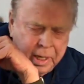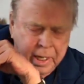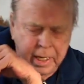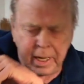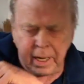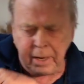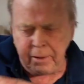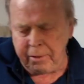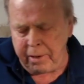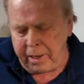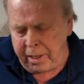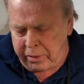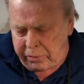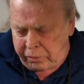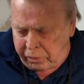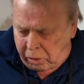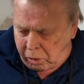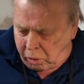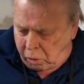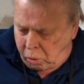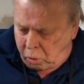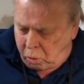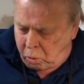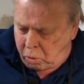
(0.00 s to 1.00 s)
McHenry is a
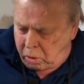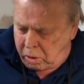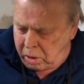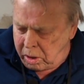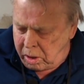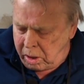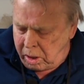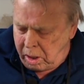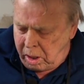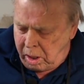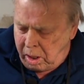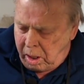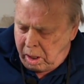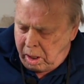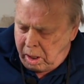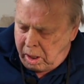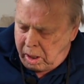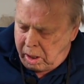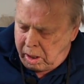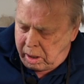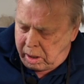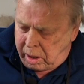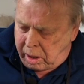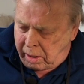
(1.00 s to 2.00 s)
whole
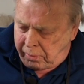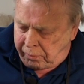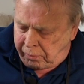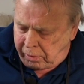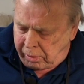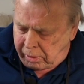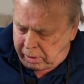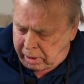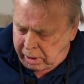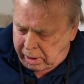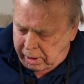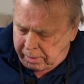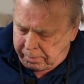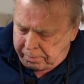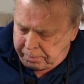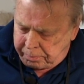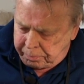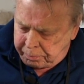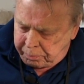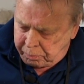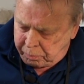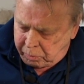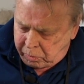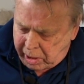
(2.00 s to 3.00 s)
different uh,
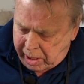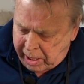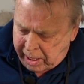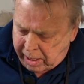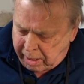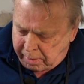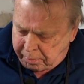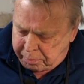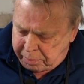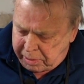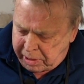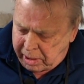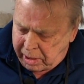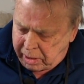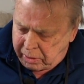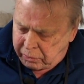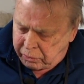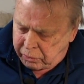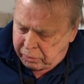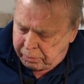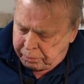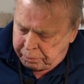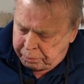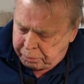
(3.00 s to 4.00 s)
can of
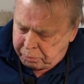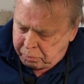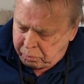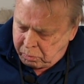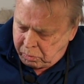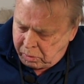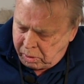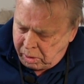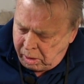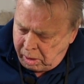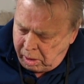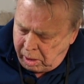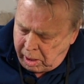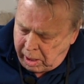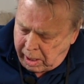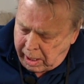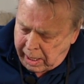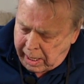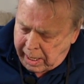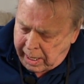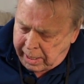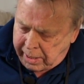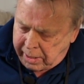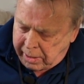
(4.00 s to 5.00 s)
beans,
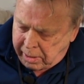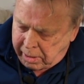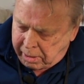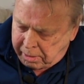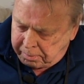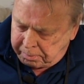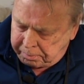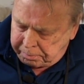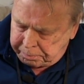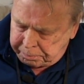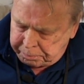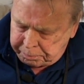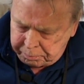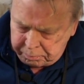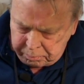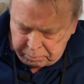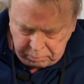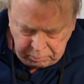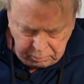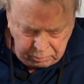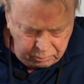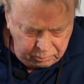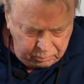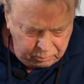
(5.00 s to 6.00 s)
and
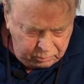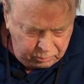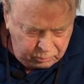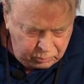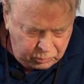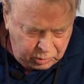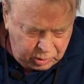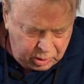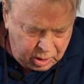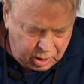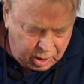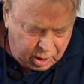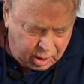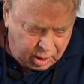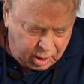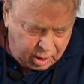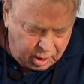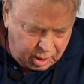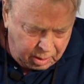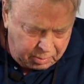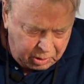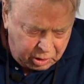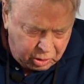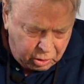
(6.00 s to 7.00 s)
uh,
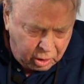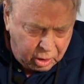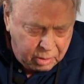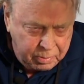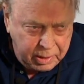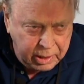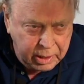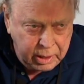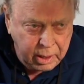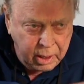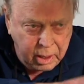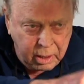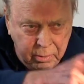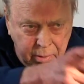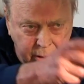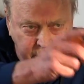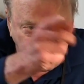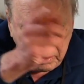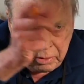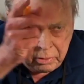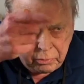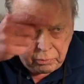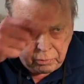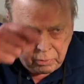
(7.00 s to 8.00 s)
uh let me talk about the other
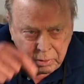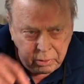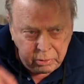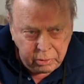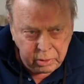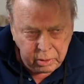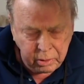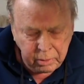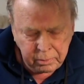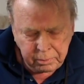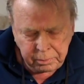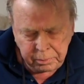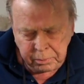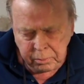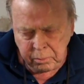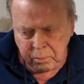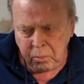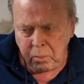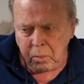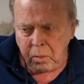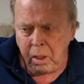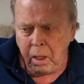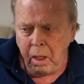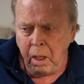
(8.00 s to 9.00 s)
areas first.
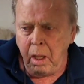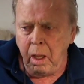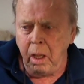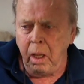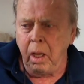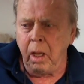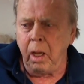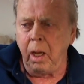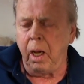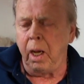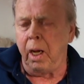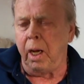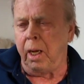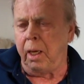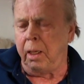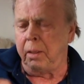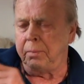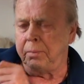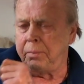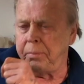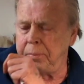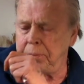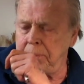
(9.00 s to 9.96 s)
Uh,